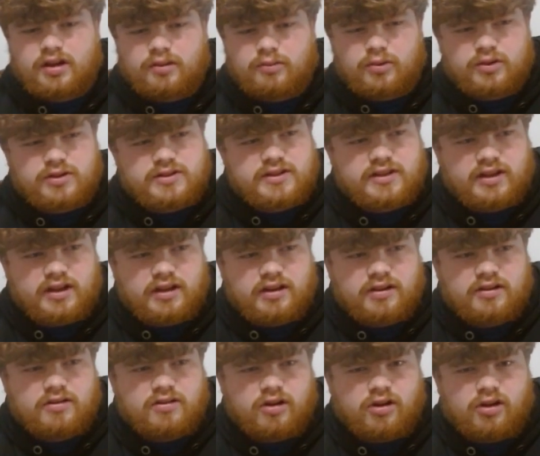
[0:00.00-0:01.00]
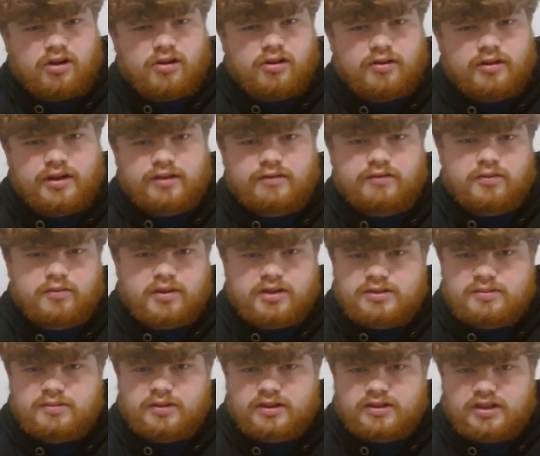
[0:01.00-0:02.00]
Once again, all
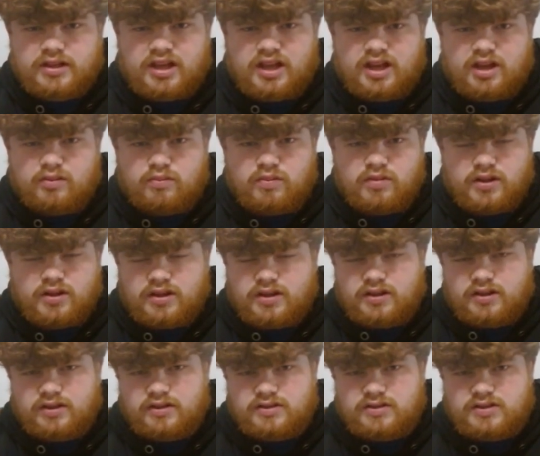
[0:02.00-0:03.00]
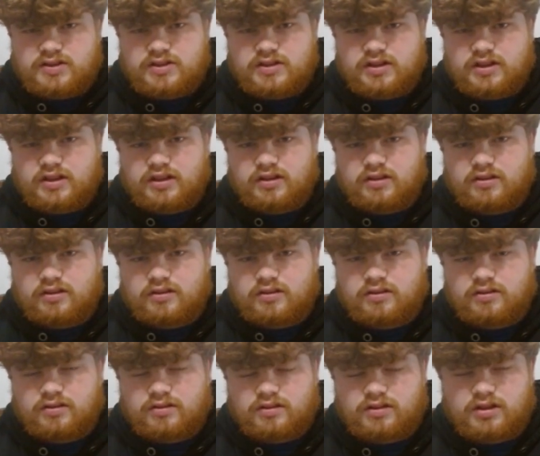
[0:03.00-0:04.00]
information about the game is in
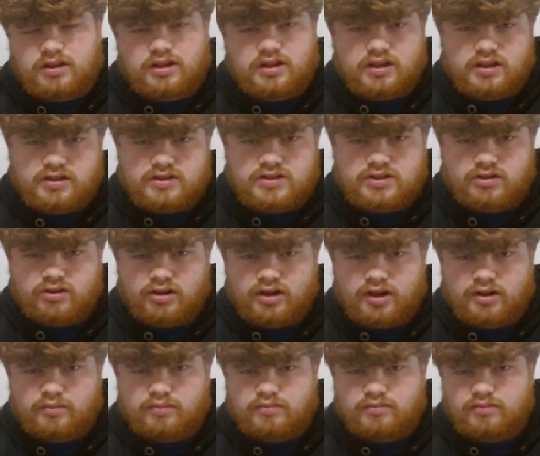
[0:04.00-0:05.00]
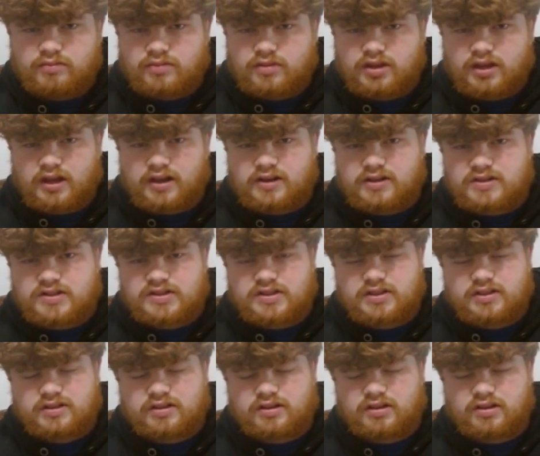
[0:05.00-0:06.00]
the Instagram that is
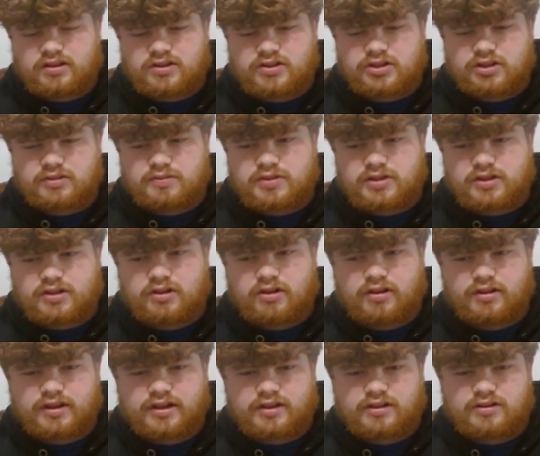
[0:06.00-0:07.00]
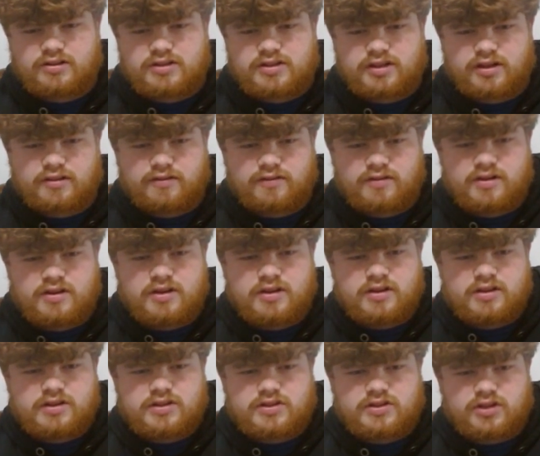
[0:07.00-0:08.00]
linked in the description, all that good stuff.
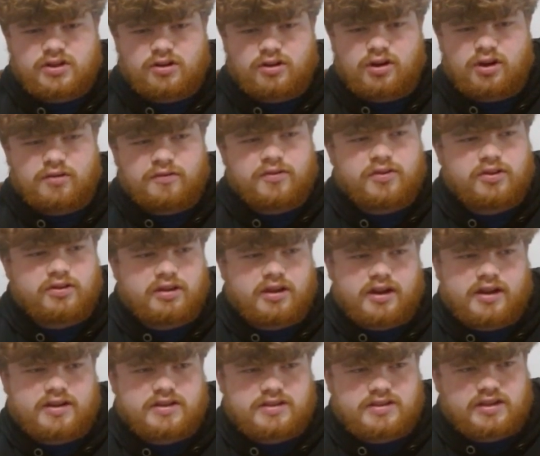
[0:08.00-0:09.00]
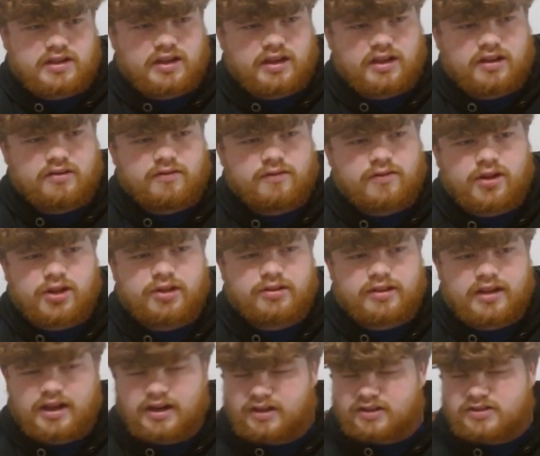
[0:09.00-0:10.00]
So hopefully you guys can follow
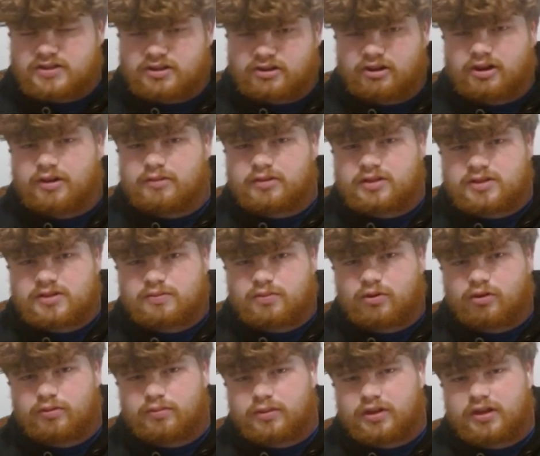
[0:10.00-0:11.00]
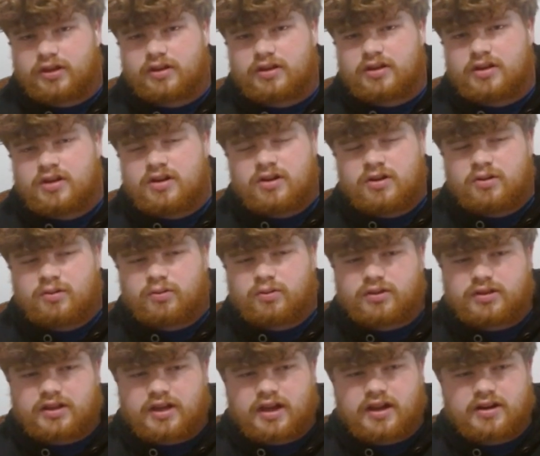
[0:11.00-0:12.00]
that Instagram and support me
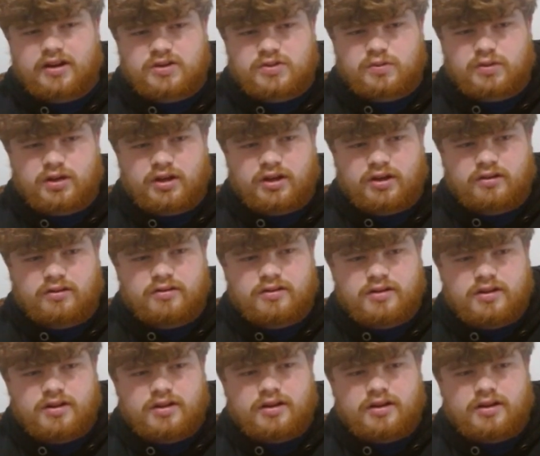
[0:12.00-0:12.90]
with that as well.